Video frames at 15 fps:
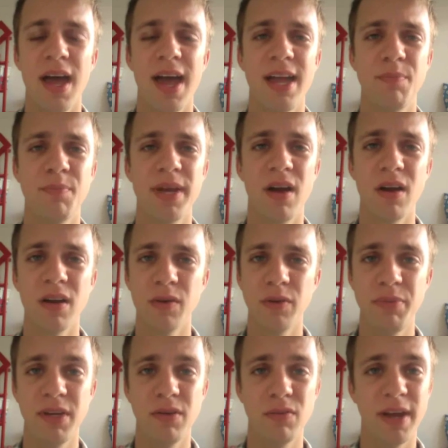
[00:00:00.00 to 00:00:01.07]
and my heart
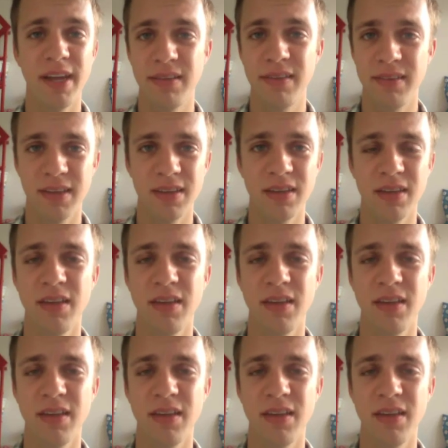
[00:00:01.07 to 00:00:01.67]
would be racing,